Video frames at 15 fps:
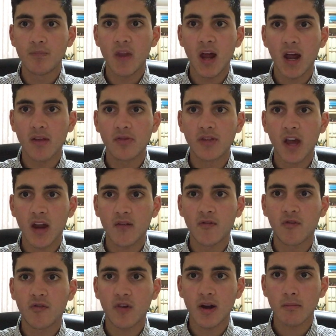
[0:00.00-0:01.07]
and then
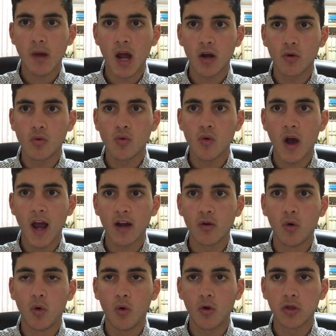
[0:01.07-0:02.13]
Fremantle and
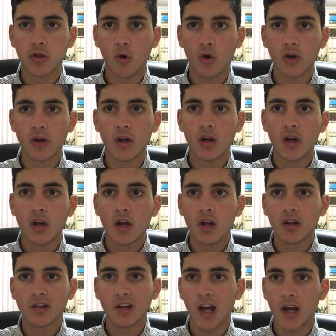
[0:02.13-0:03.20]
Hawthorn
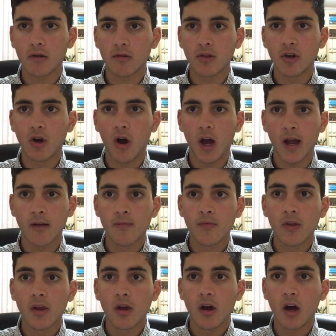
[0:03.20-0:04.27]
later in the night.
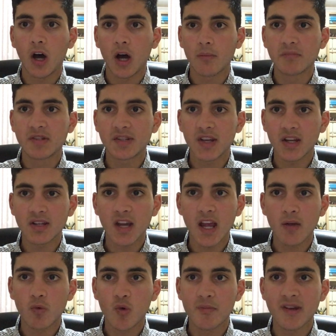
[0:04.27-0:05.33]

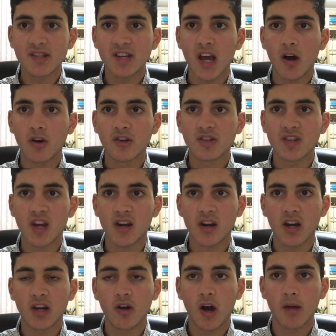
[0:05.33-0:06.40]
Sydney will miss out on a
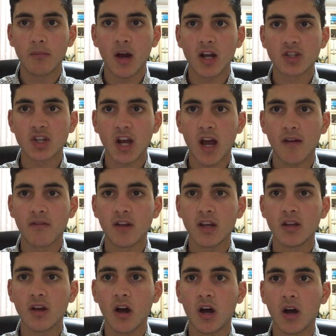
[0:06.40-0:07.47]
Saturday night match,
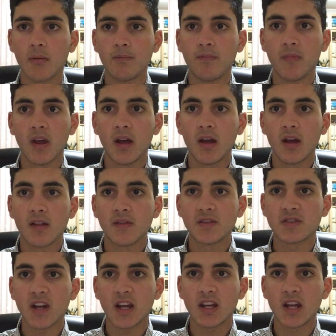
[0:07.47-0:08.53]
having the
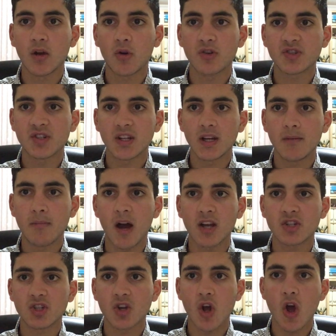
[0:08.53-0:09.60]
St Kilda Sydney
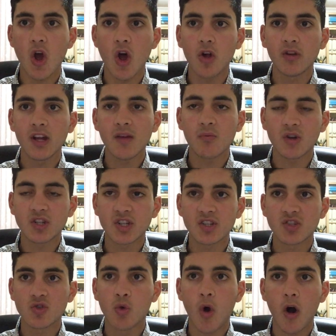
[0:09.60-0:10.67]
match early, which
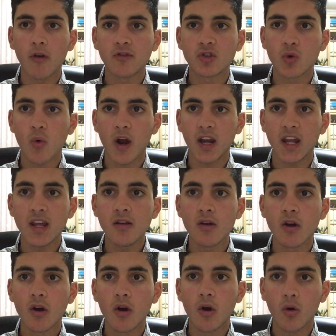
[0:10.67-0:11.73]
is 12:20
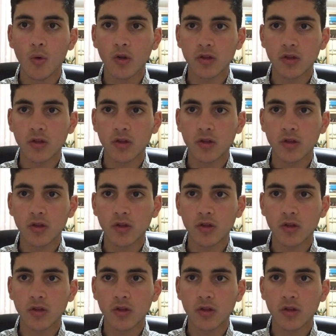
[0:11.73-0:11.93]
or